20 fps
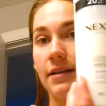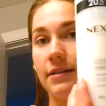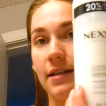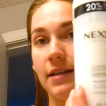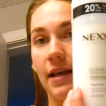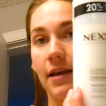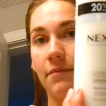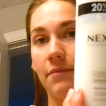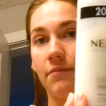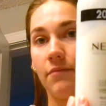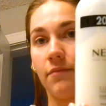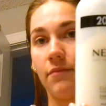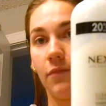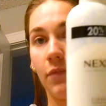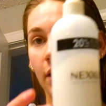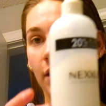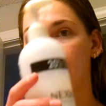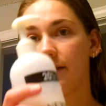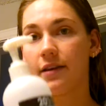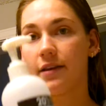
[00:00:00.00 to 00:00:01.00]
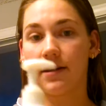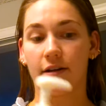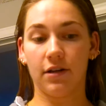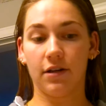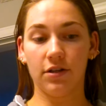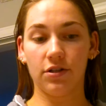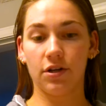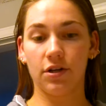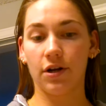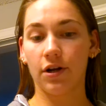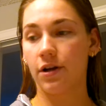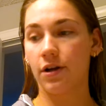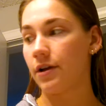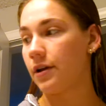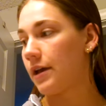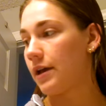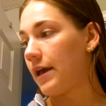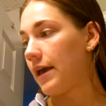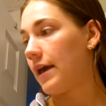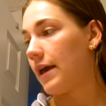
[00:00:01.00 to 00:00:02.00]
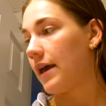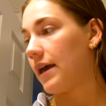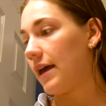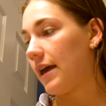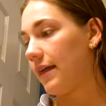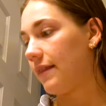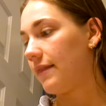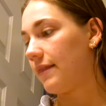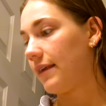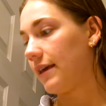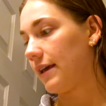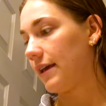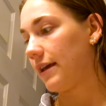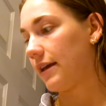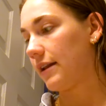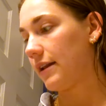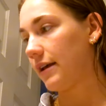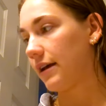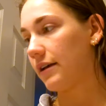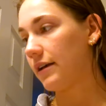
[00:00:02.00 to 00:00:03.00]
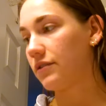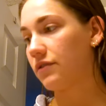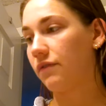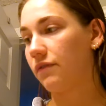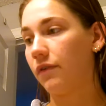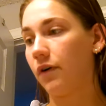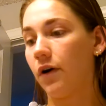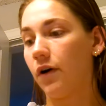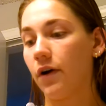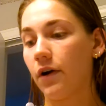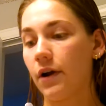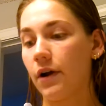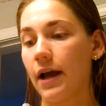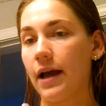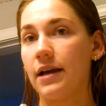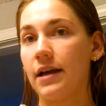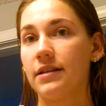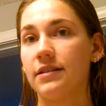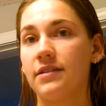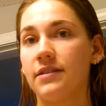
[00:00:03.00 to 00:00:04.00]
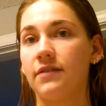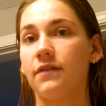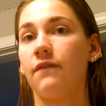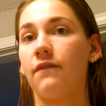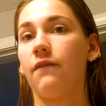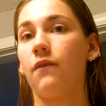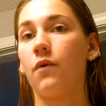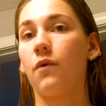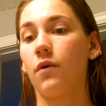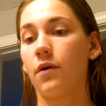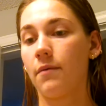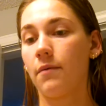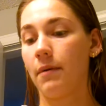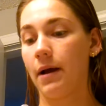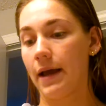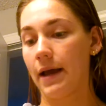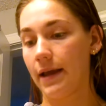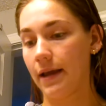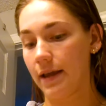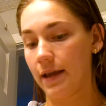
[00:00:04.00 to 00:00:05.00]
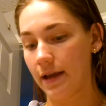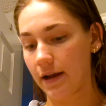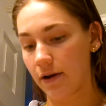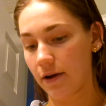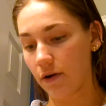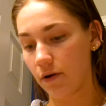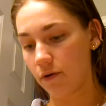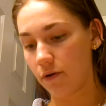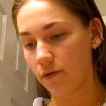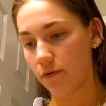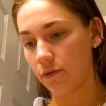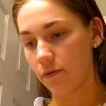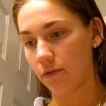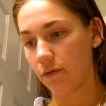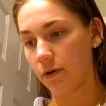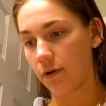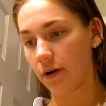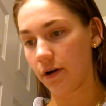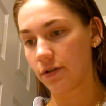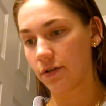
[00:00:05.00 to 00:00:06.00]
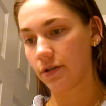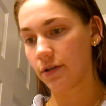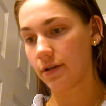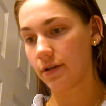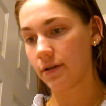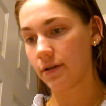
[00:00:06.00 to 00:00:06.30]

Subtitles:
Same with conditioner. And then as far as for my hair, oh gosh,